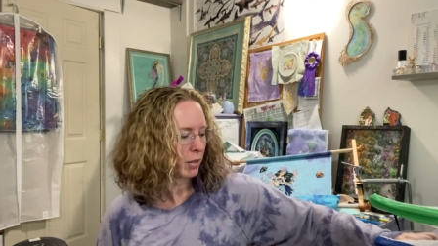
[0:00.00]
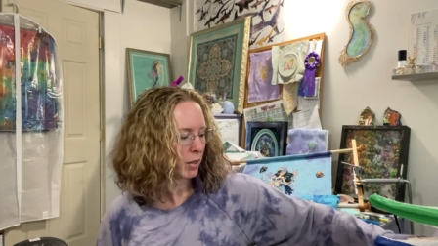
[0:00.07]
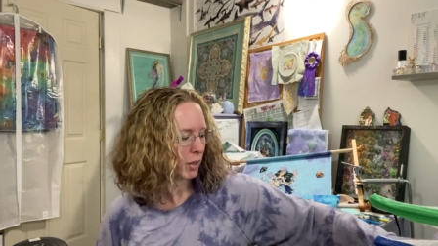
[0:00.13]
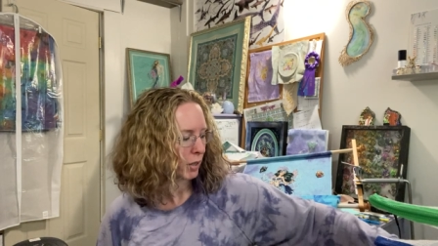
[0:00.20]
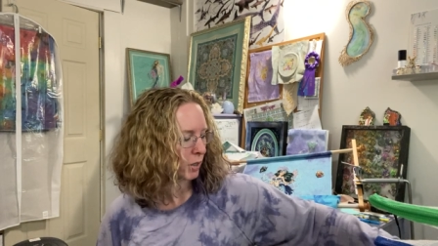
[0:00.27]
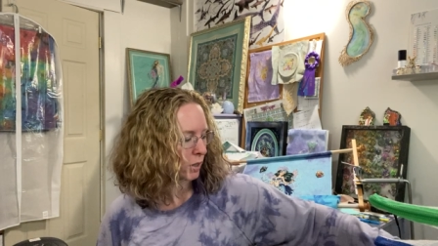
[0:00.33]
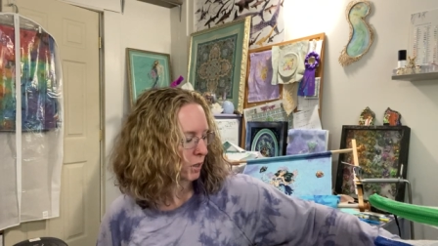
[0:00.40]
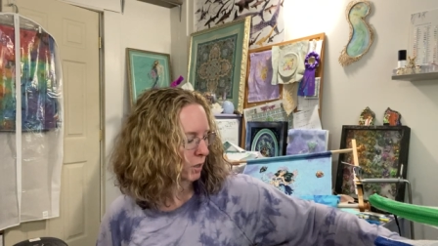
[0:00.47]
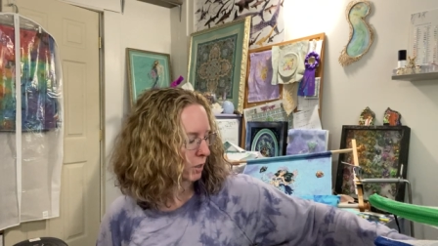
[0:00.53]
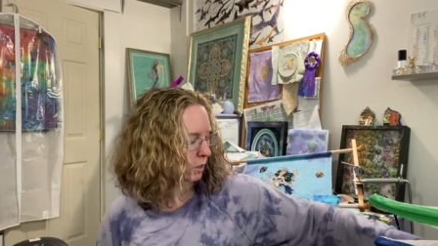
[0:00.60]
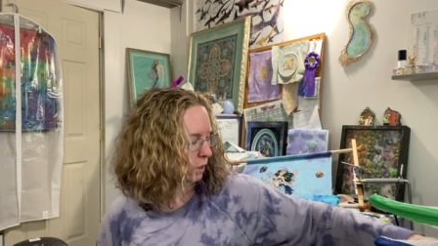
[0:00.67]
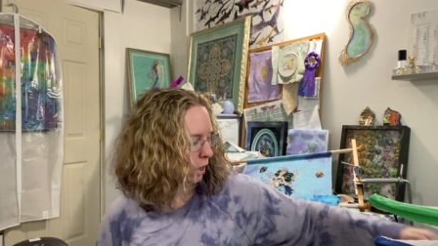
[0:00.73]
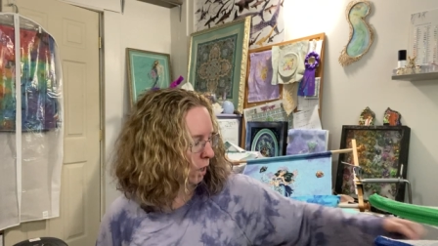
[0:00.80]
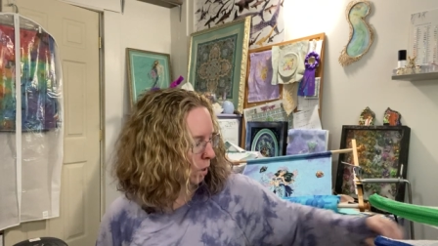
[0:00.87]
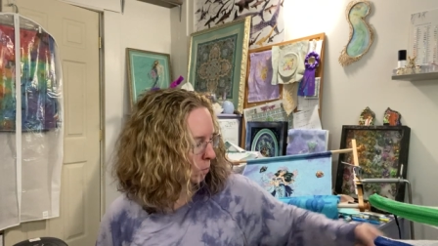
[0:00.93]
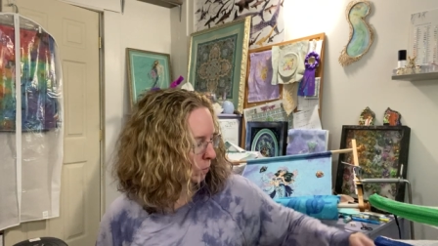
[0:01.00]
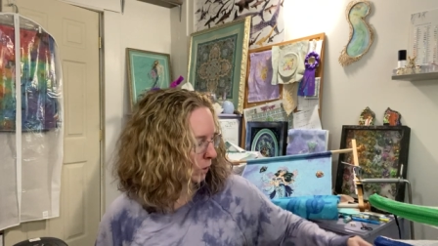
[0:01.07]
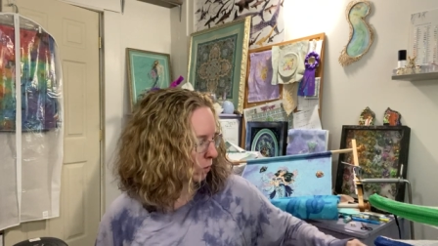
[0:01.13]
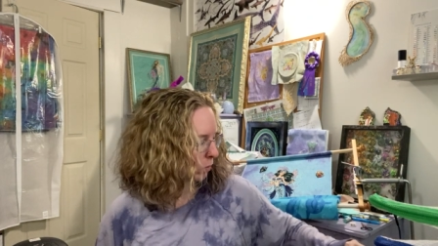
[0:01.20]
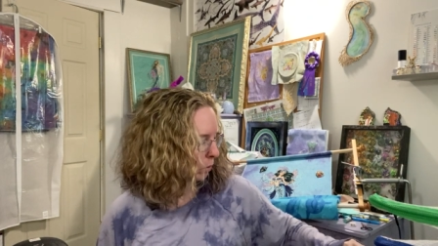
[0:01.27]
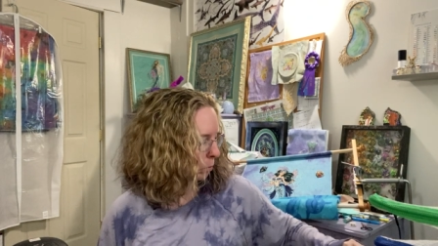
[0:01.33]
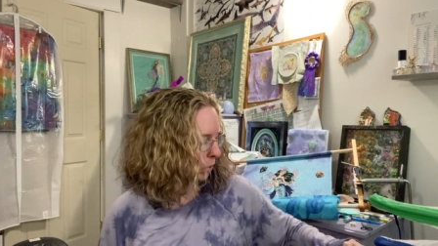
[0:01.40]
it's like, stop
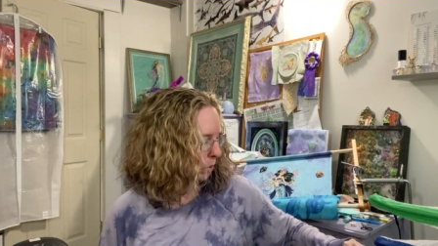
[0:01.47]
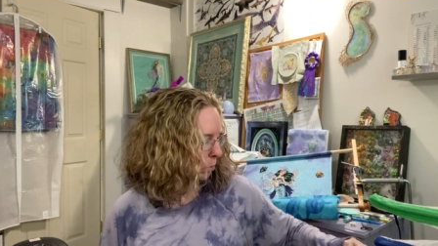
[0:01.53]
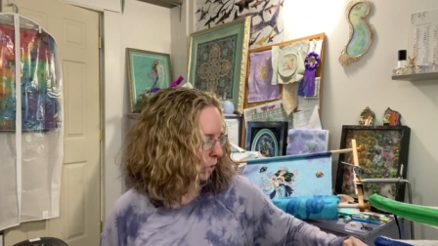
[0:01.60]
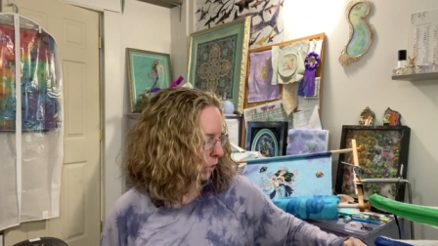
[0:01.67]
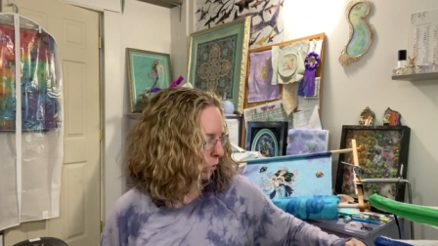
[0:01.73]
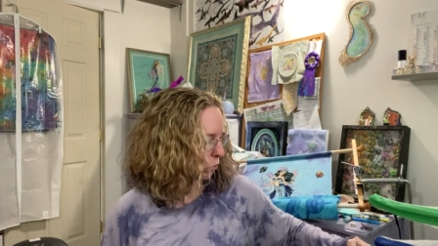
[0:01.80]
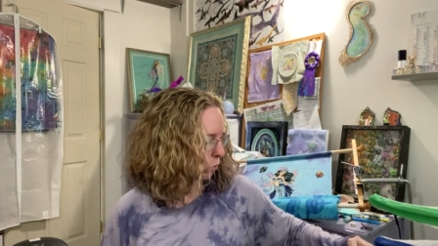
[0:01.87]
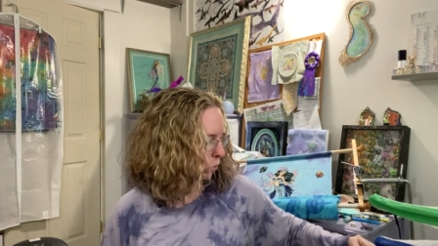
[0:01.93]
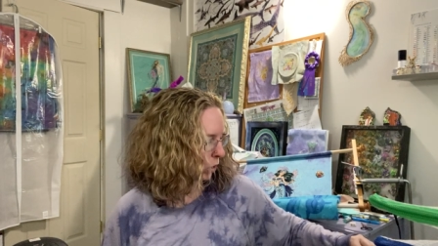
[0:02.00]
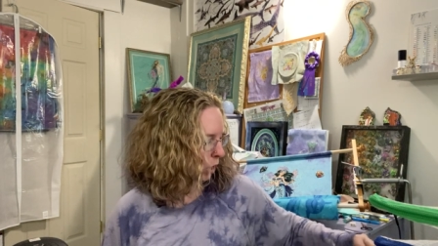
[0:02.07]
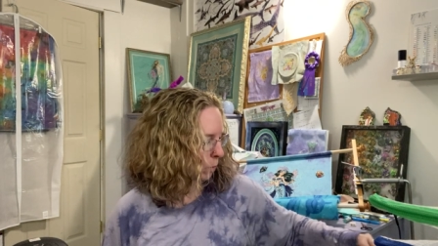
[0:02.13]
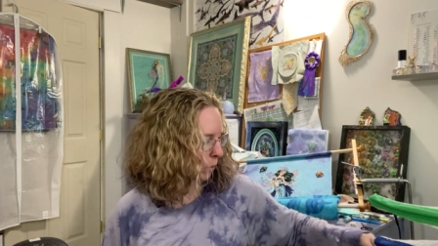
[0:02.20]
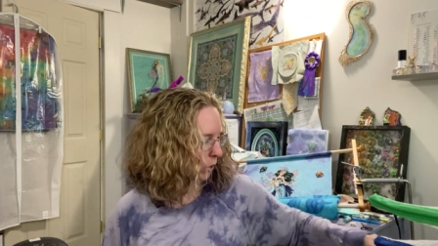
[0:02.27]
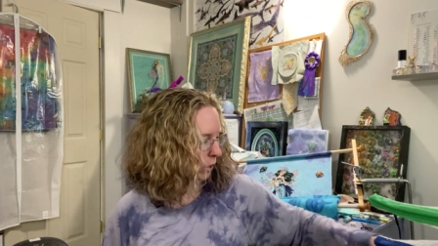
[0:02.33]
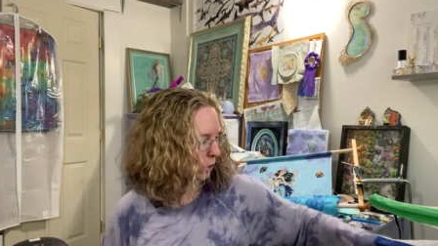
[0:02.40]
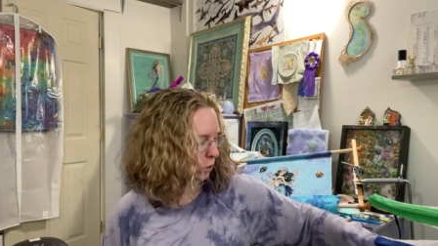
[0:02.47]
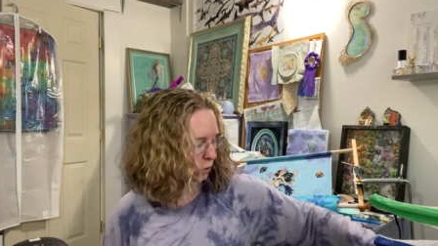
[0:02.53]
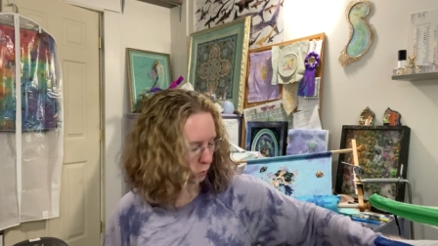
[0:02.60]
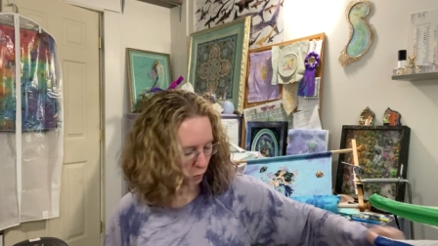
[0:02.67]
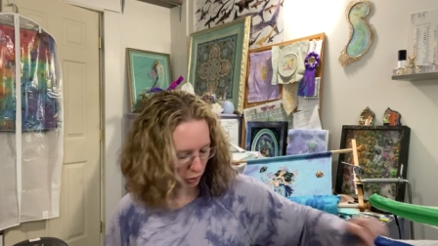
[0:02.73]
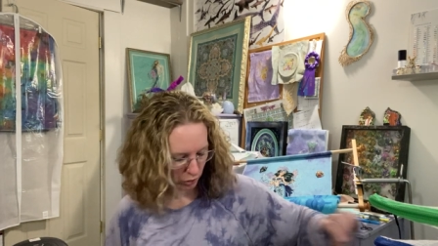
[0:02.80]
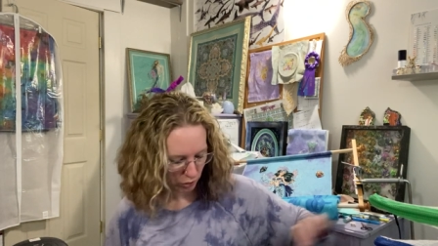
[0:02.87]
giving me my own drama. I
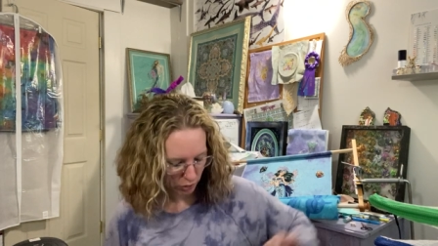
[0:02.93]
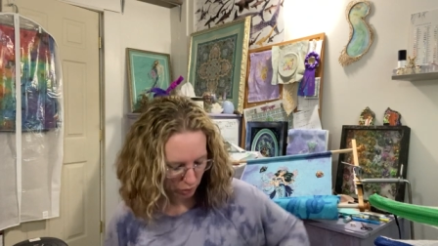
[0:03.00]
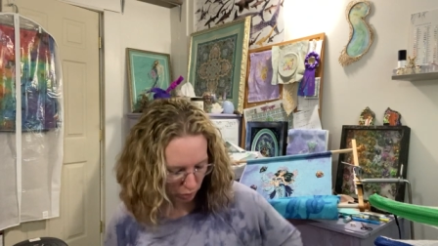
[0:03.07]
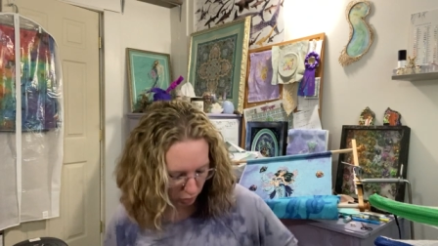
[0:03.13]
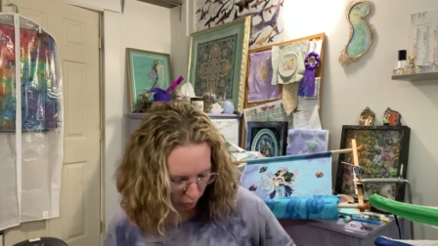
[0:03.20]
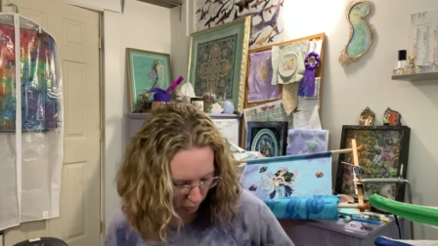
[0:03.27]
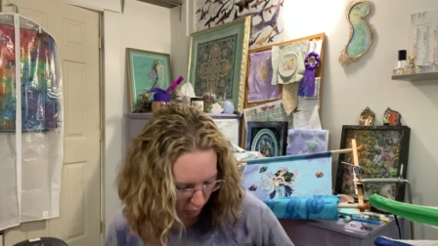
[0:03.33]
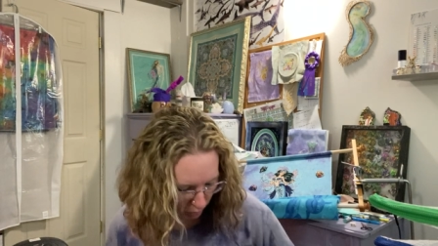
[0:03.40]
just want to stitch on